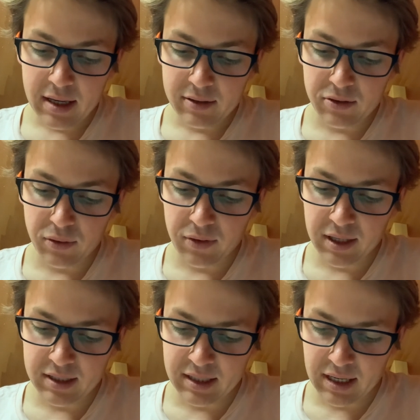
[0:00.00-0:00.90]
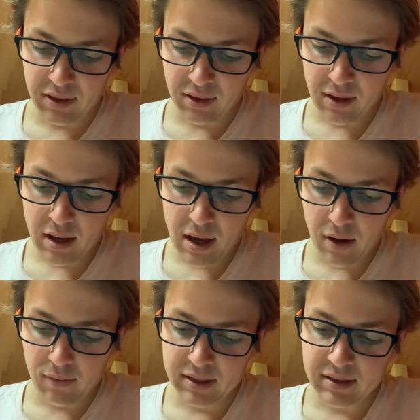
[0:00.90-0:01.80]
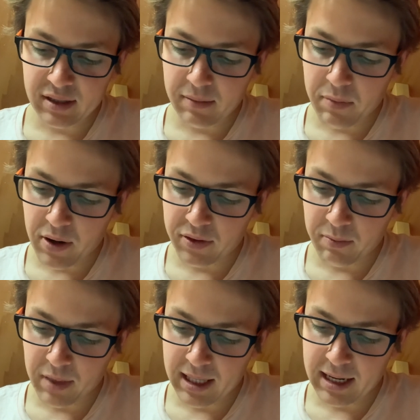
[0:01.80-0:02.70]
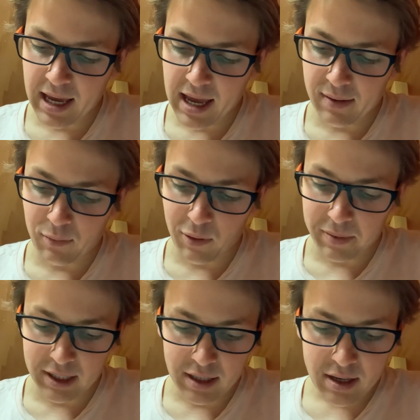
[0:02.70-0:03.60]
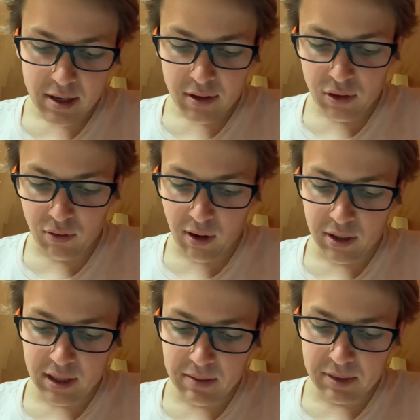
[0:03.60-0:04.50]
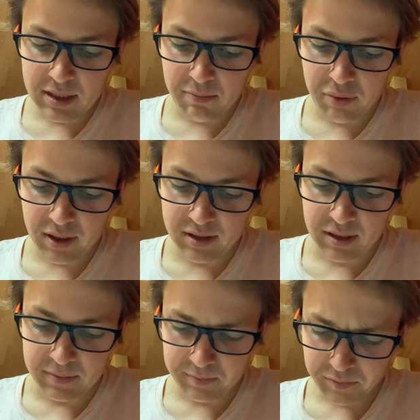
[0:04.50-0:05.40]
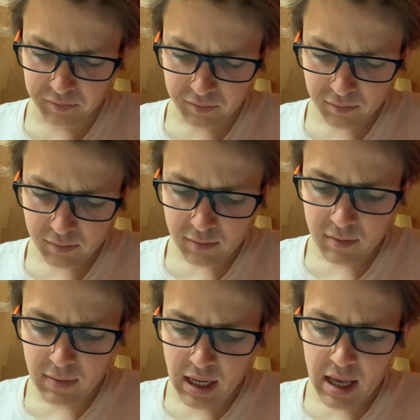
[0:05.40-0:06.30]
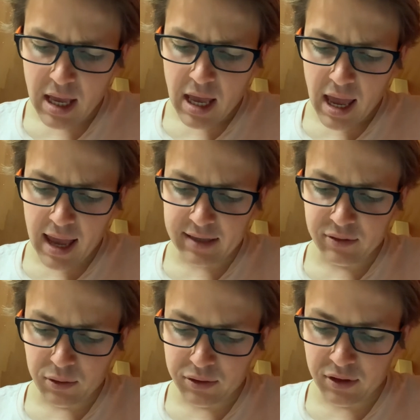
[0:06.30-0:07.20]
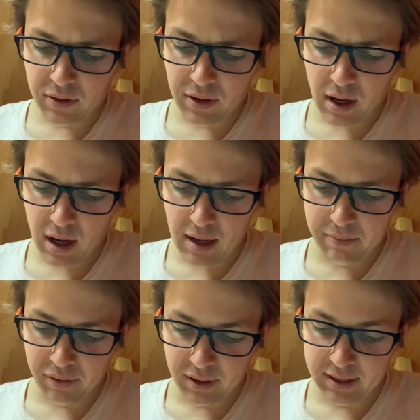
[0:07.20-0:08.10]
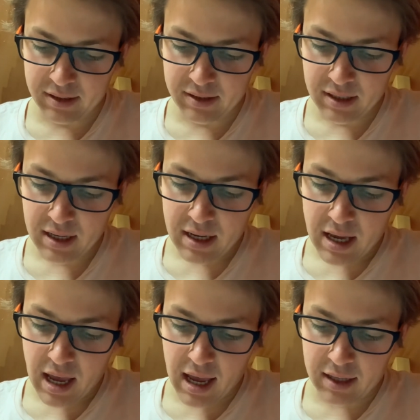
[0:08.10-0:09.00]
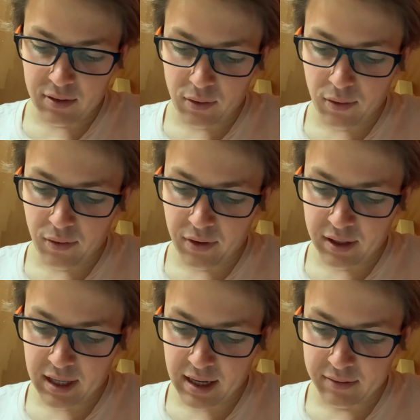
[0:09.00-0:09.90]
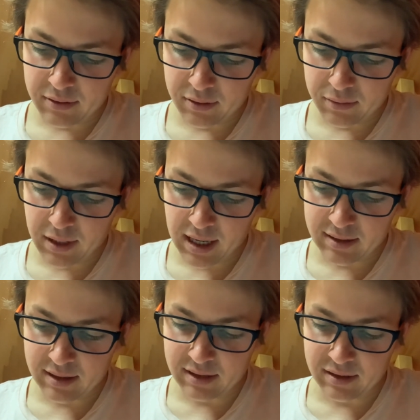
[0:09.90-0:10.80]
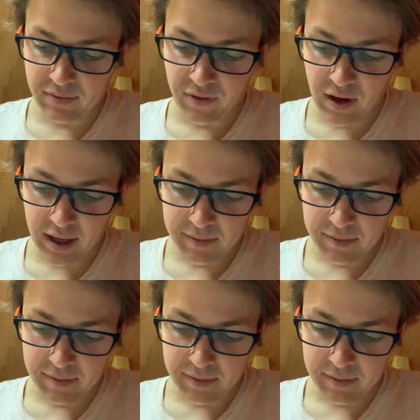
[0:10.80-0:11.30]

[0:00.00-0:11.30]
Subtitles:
to their death, arresting both men and women, throwing them into prison, as also the high priest and all the council can testify.